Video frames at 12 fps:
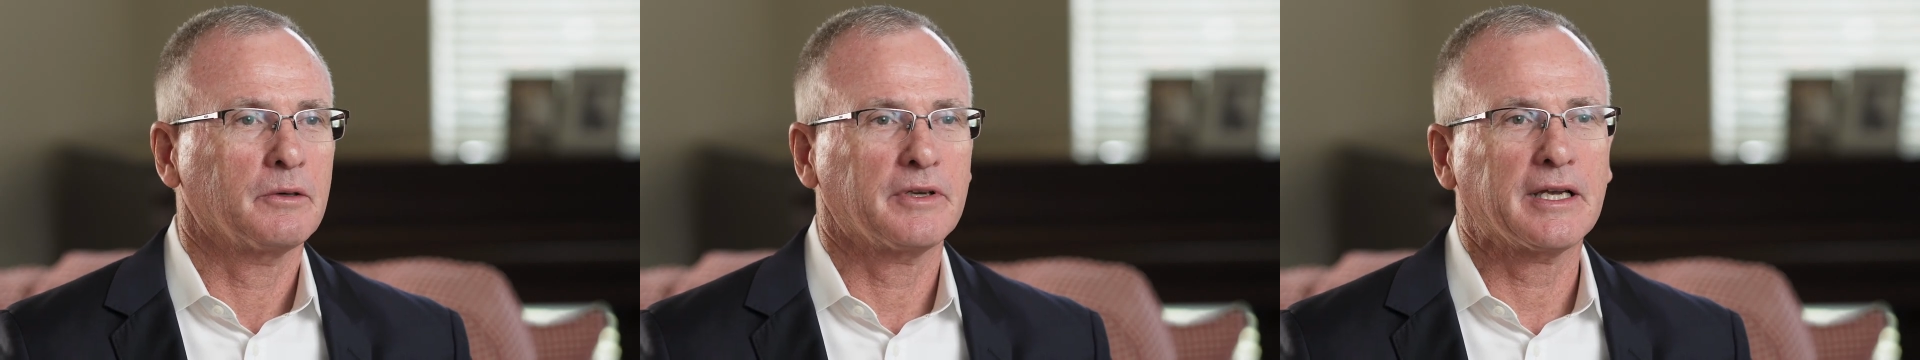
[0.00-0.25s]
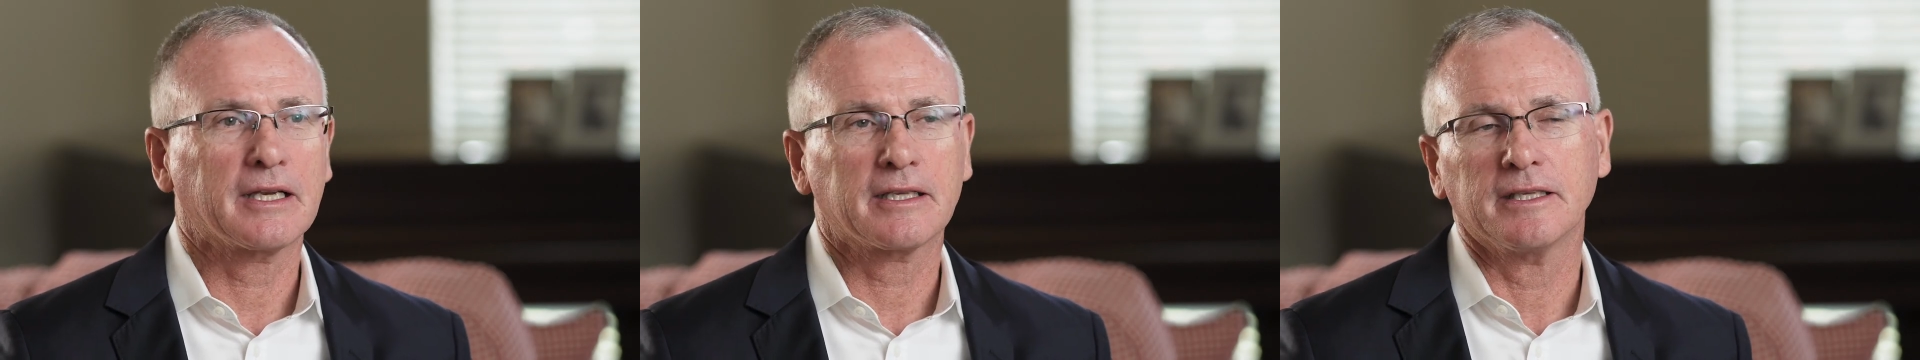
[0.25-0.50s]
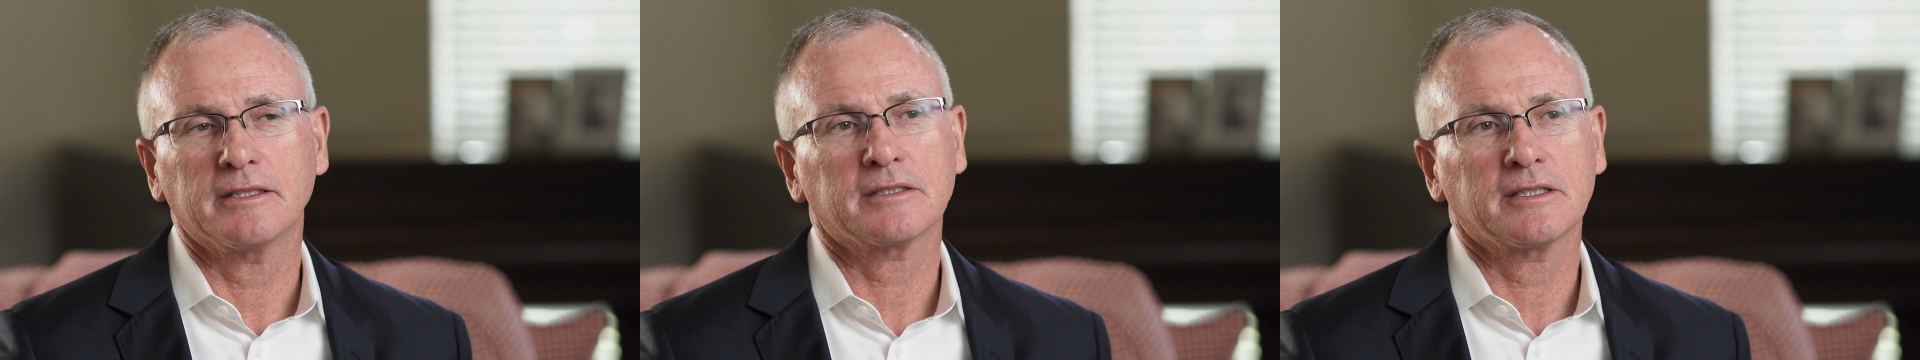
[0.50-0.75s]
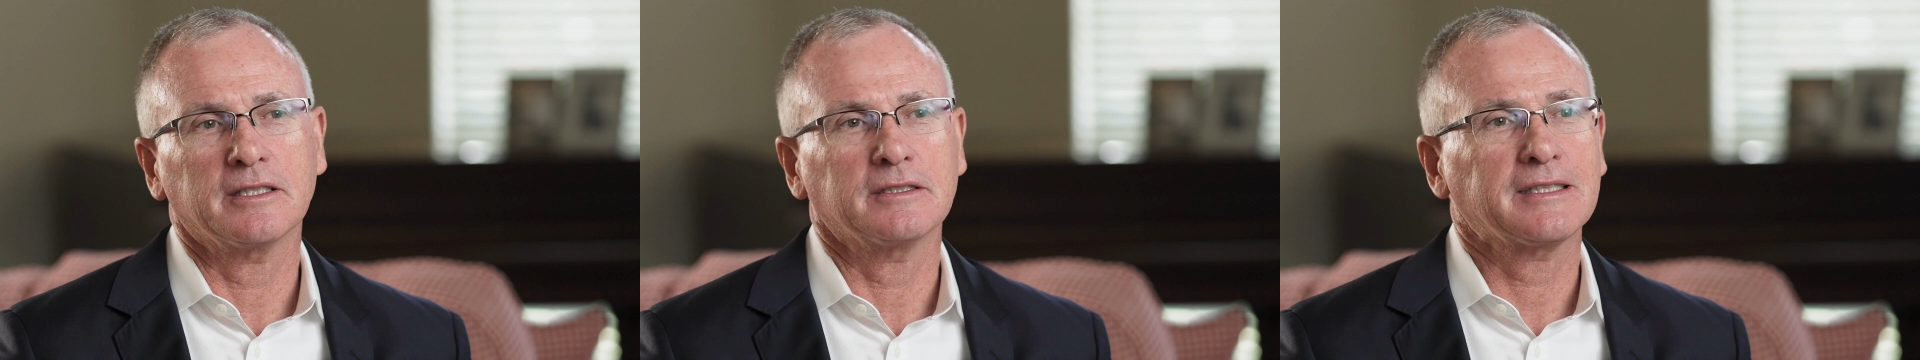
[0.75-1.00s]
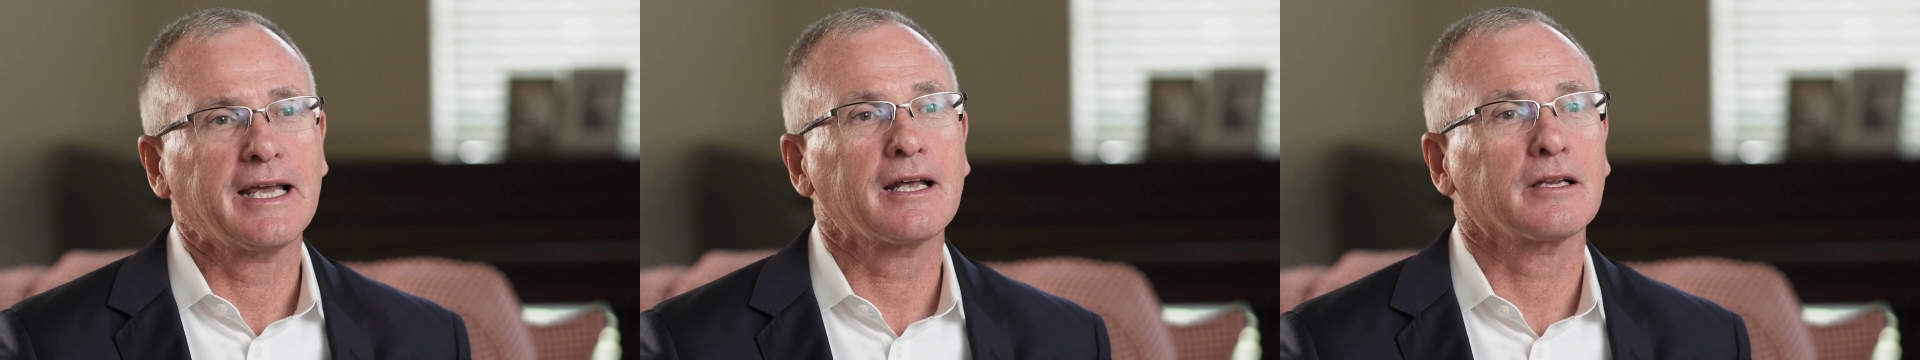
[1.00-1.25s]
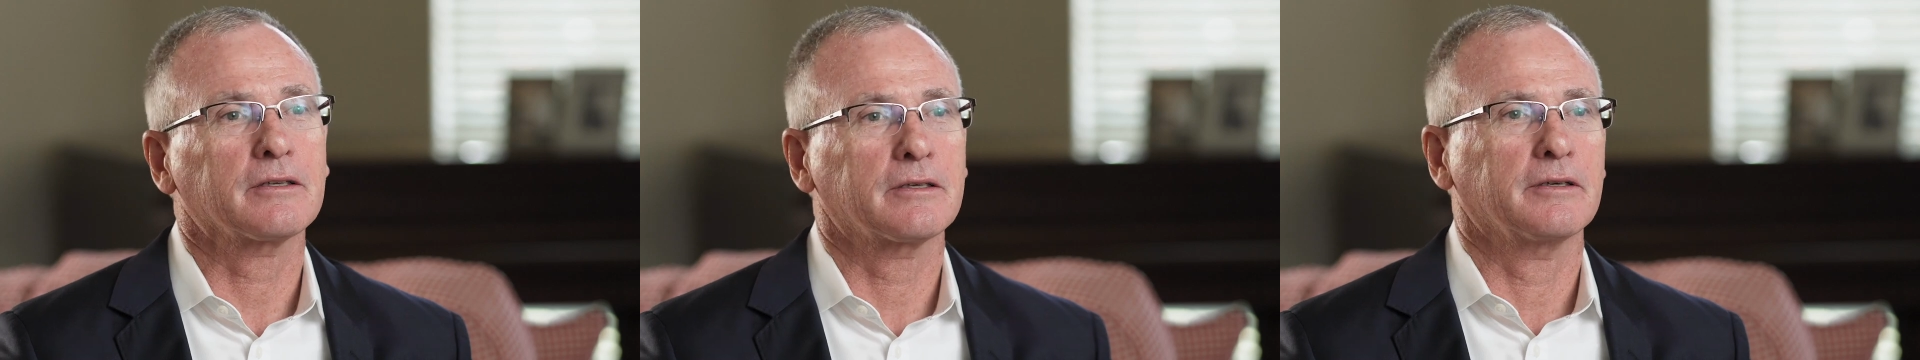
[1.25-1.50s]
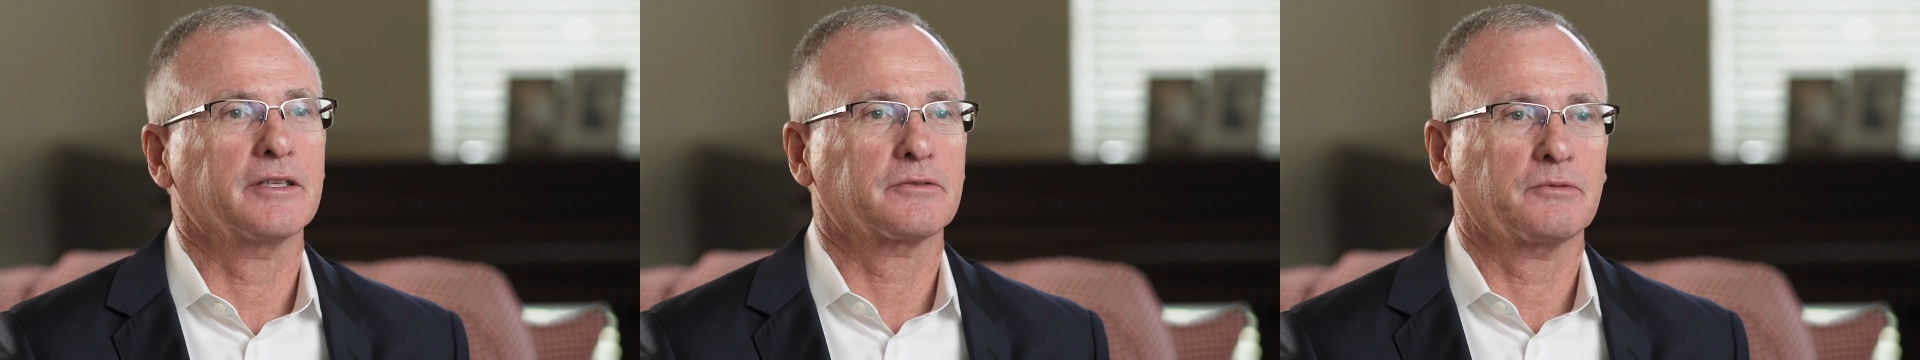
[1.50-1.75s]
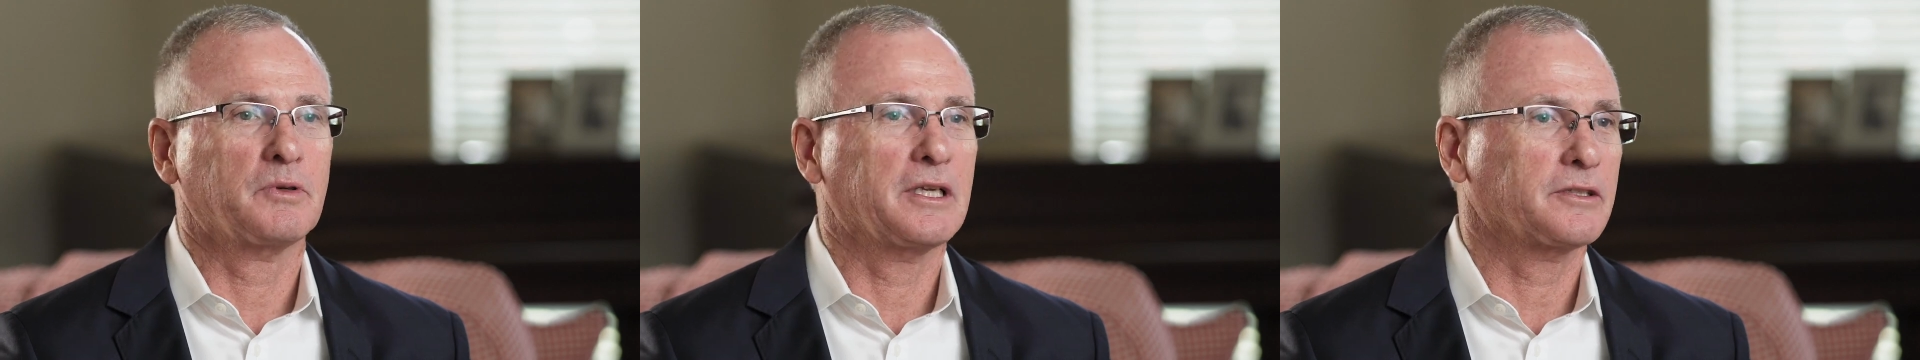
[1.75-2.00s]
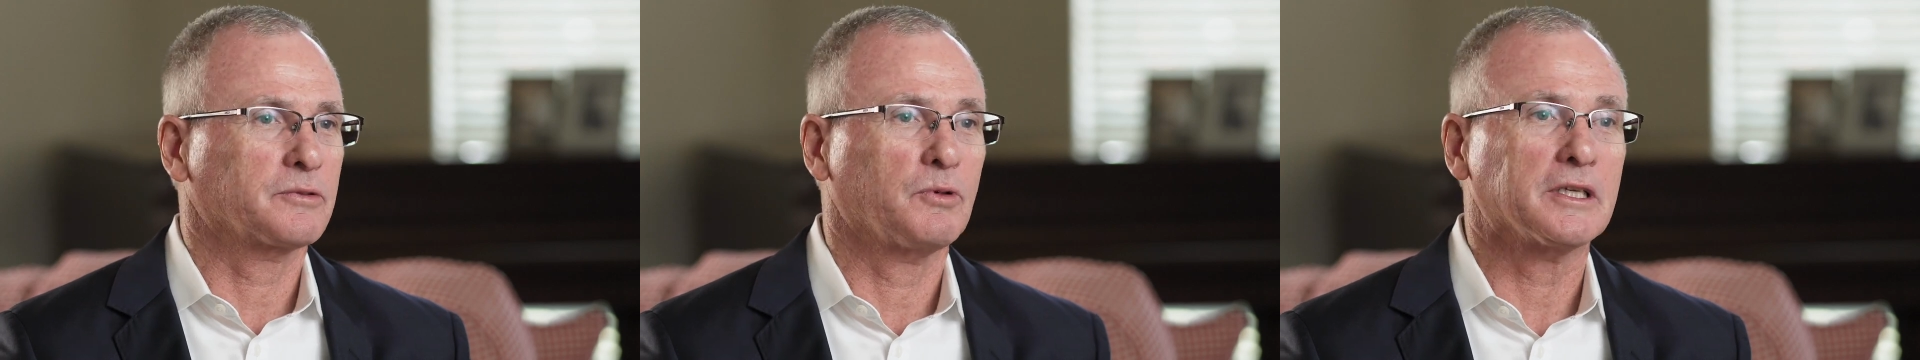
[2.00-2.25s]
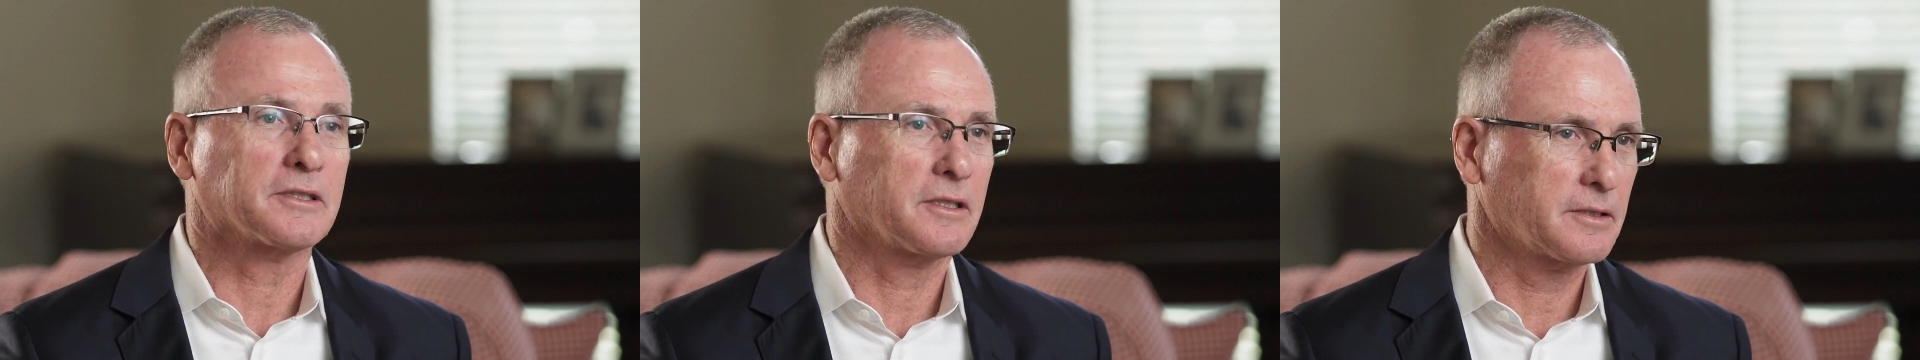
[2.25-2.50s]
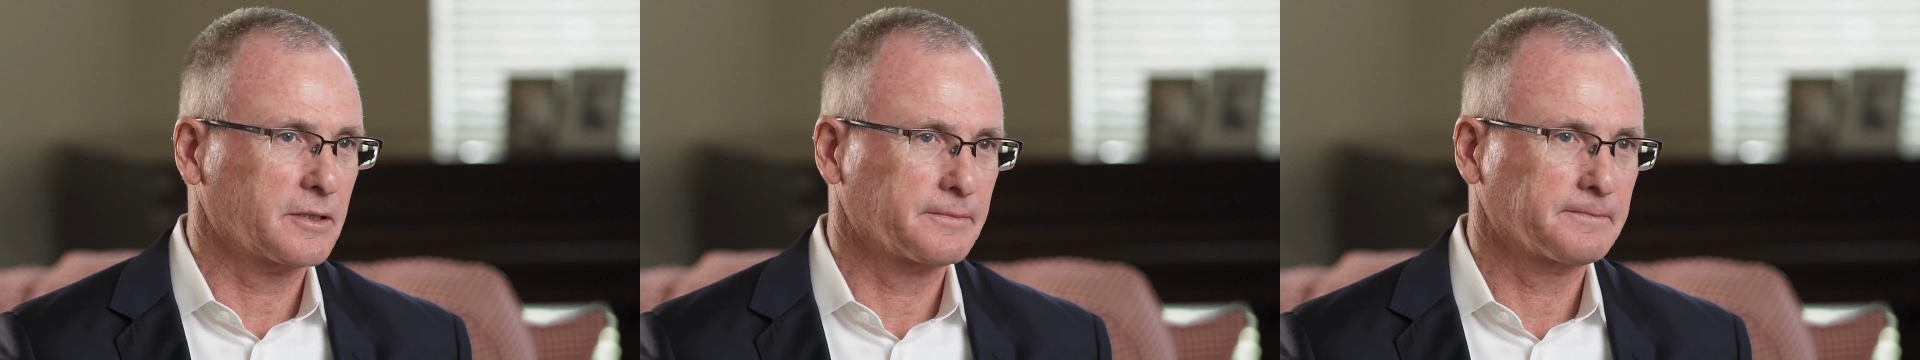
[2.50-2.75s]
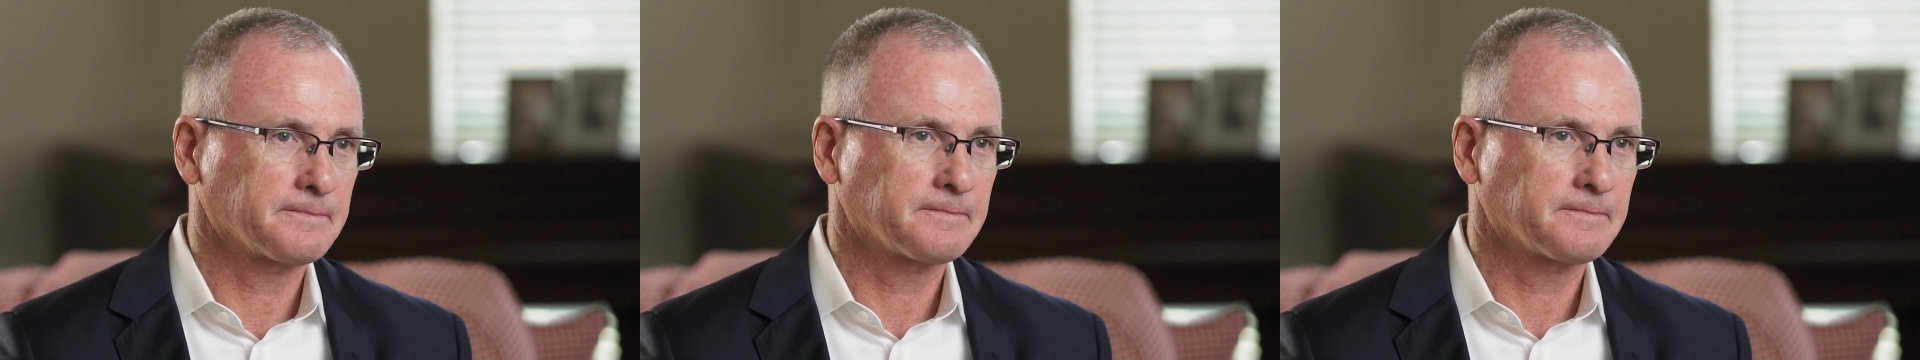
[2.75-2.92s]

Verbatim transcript: we got to teach kids how to learn as well as what to learn.